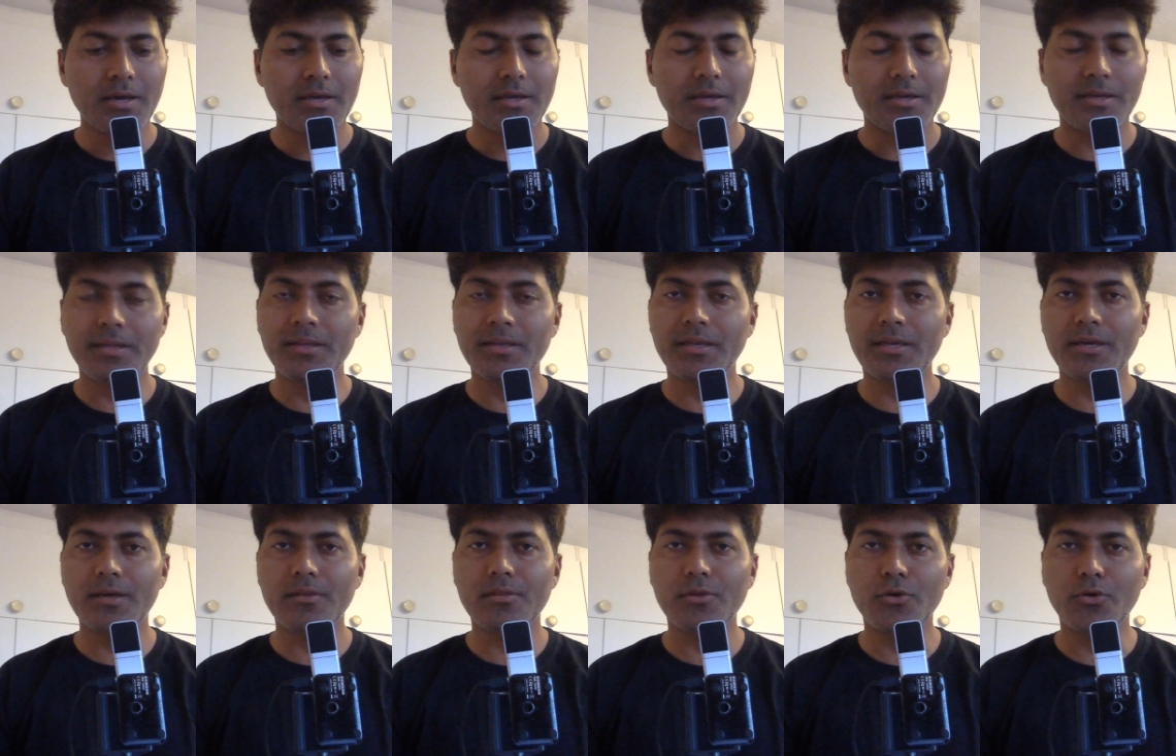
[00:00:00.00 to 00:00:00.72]
In
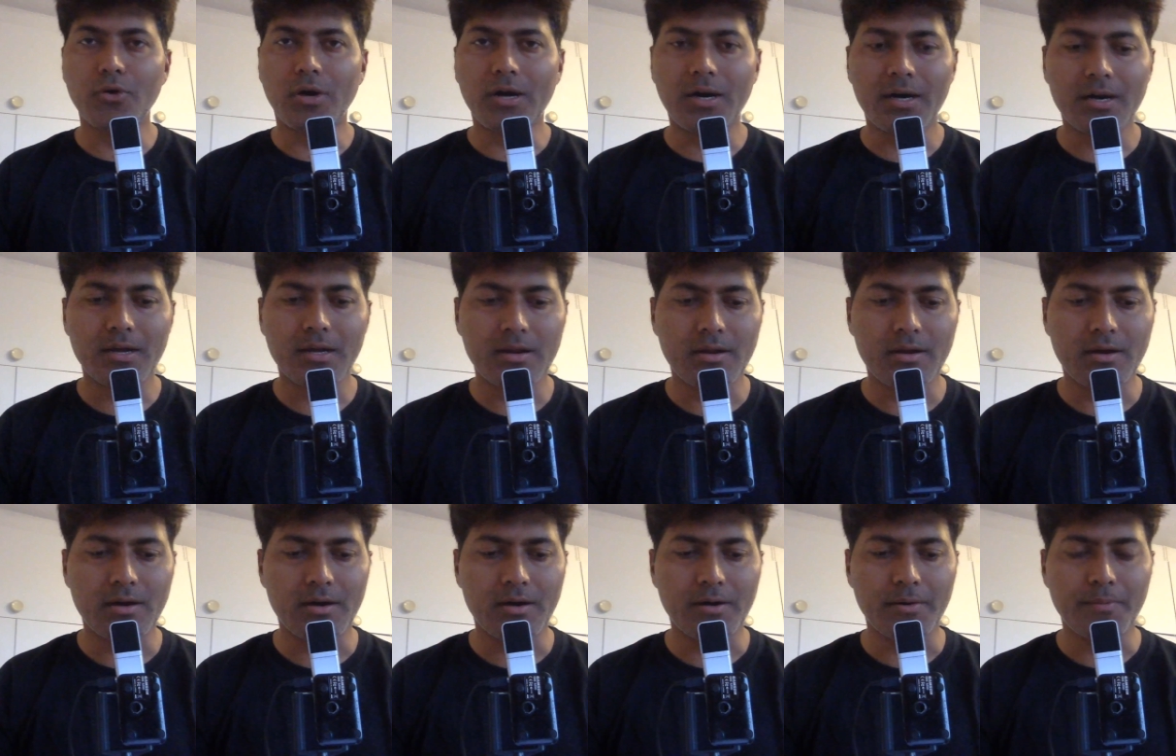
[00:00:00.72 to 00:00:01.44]
case you
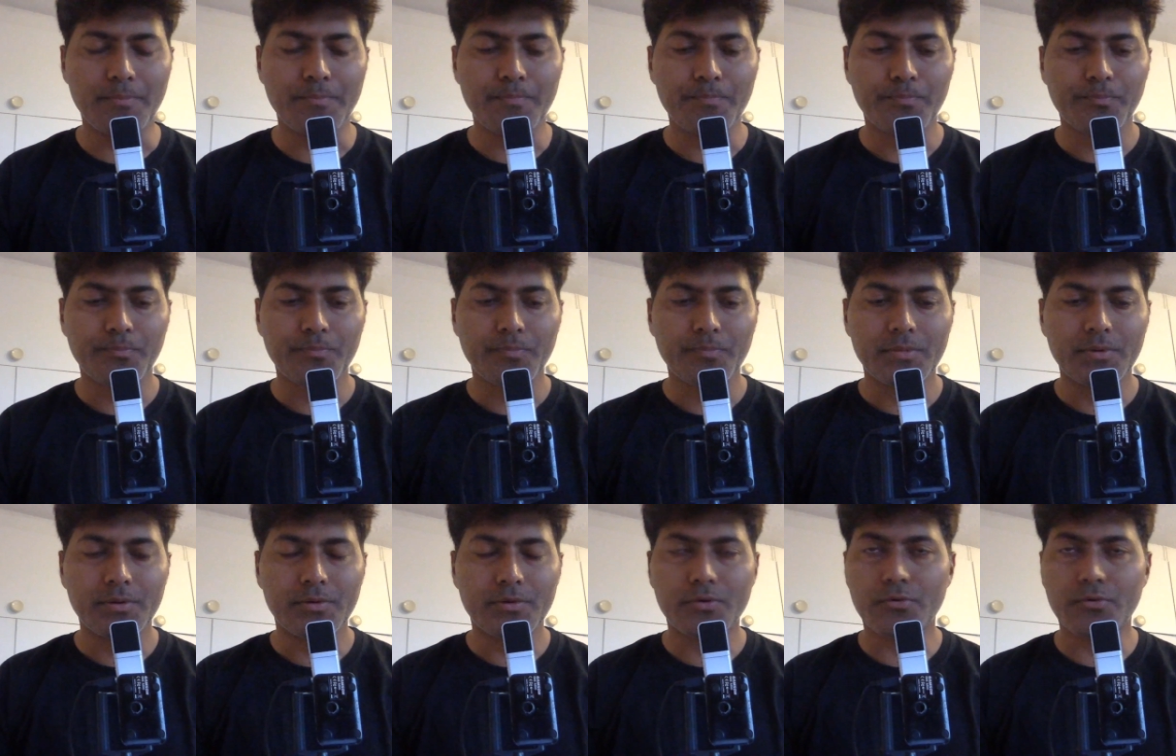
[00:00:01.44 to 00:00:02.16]
are
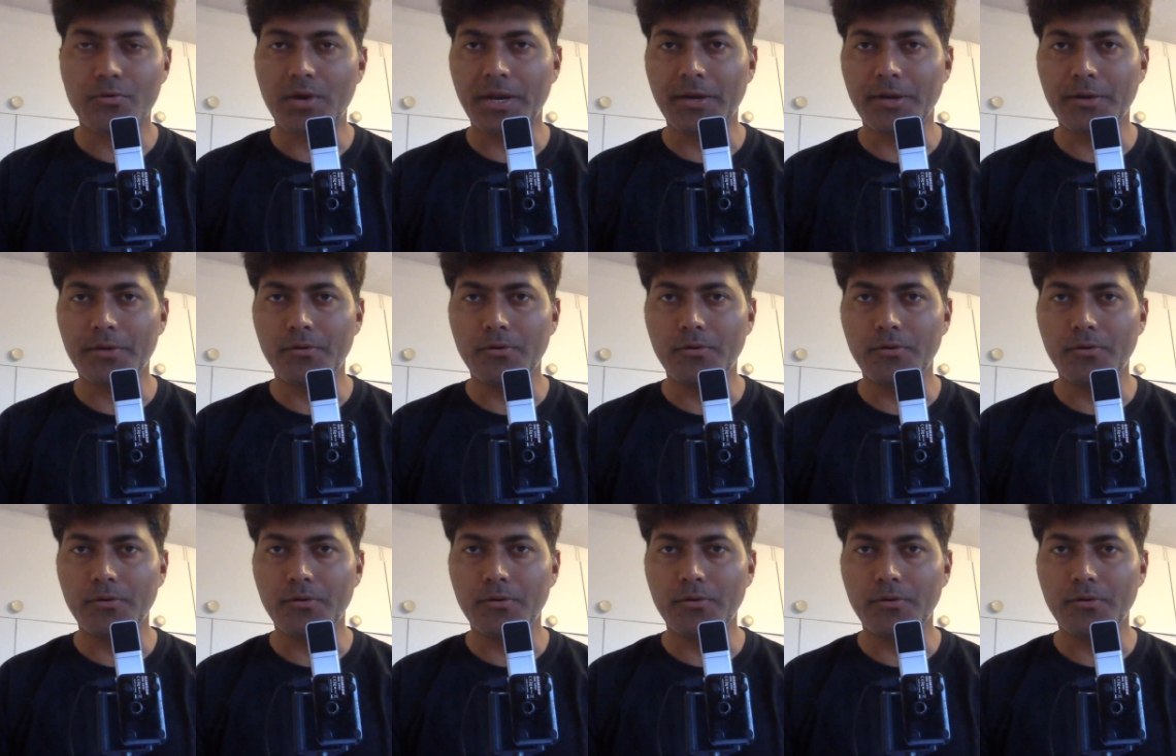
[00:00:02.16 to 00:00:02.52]
trying